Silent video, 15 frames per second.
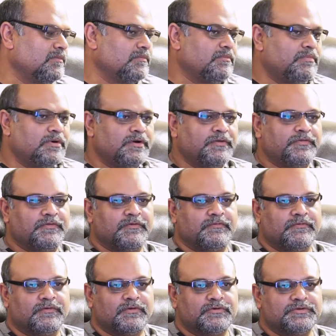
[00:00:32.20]
the birth of
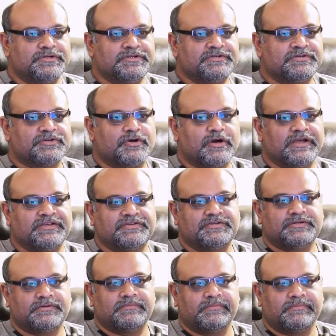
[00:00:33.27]
Lord Jesus Christ,